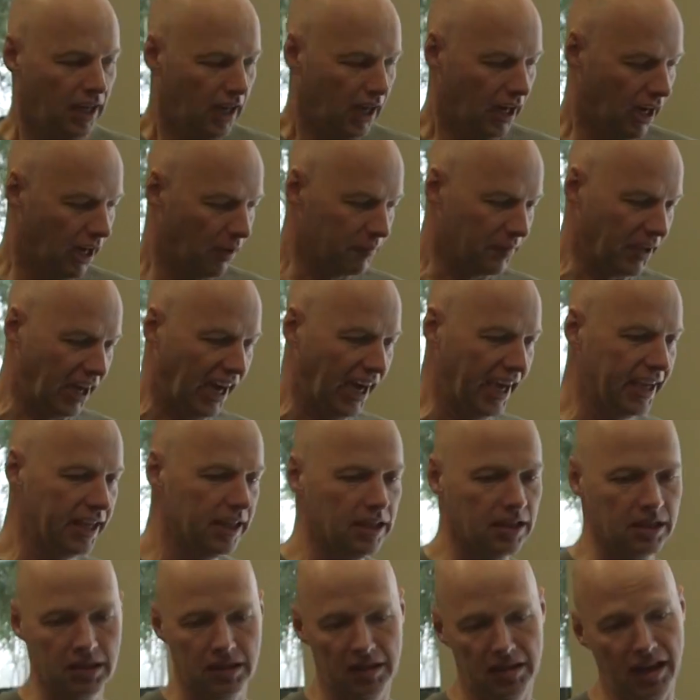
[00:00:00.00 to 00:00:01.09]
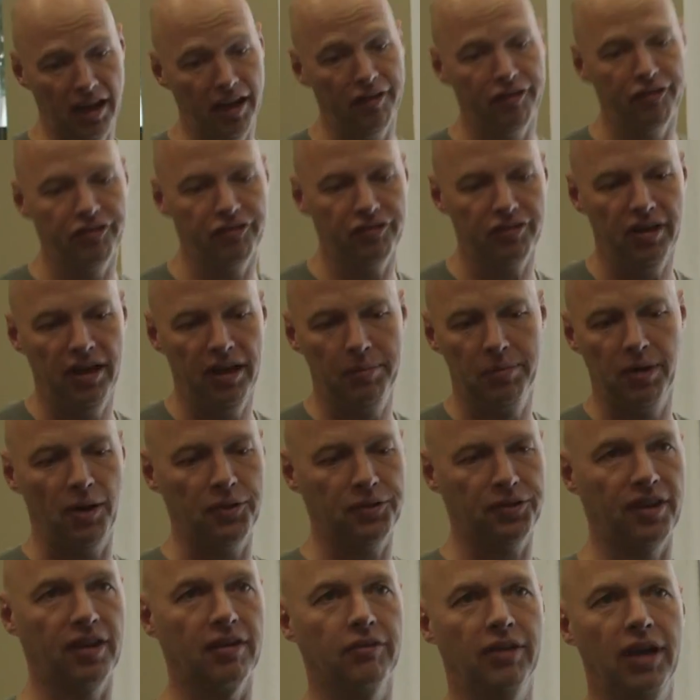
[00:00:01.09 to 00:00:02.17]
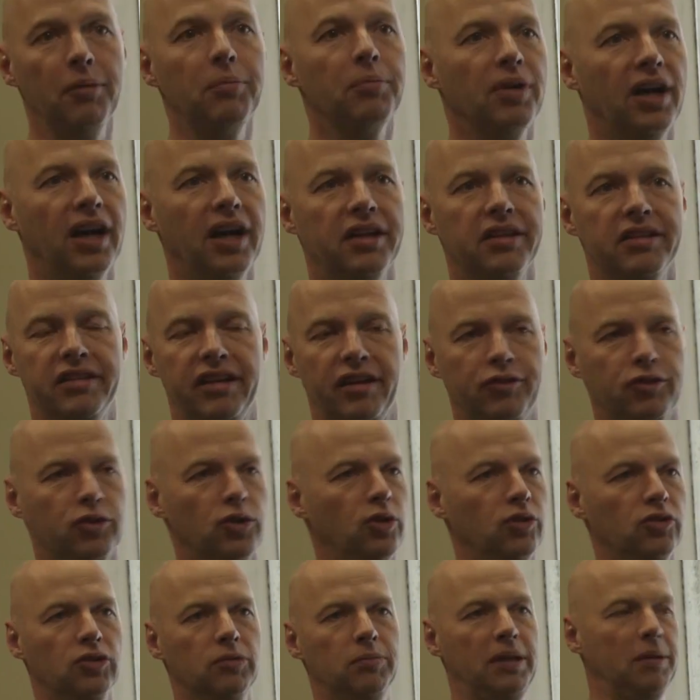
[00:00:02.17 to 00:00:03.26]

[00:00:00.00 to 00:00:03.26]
Um, I love uh, browsing the web. I love talking to